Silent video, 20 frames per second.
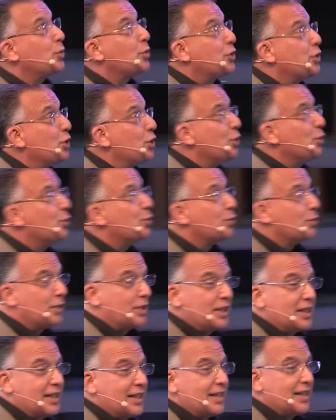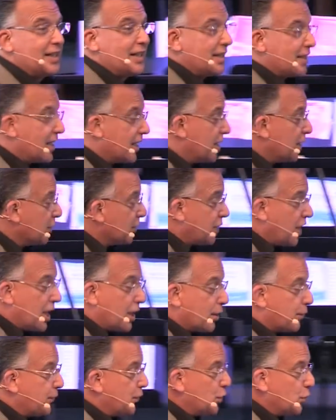with you. That he'll take
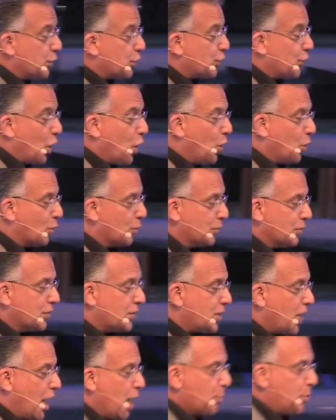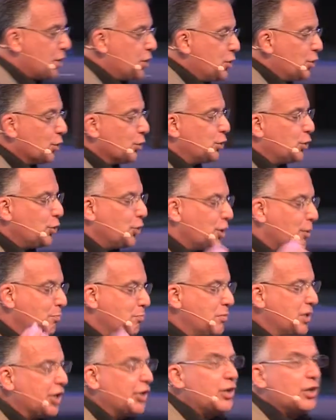a few stones, but you'll do the
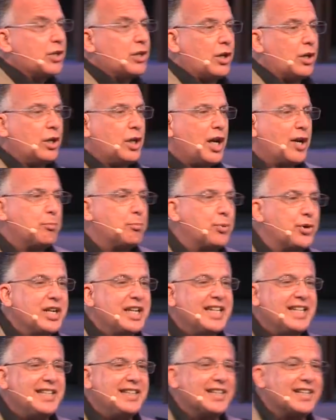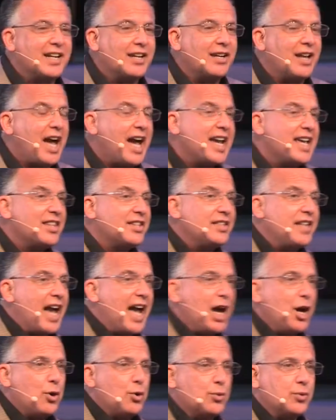miracle of bringing the Goliath
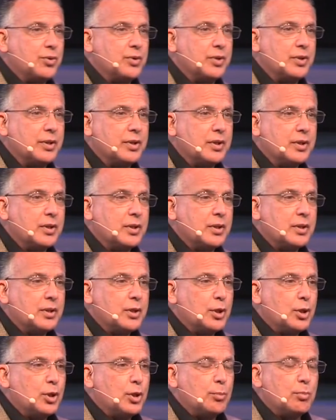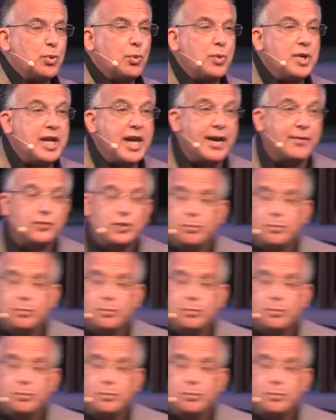down. But we have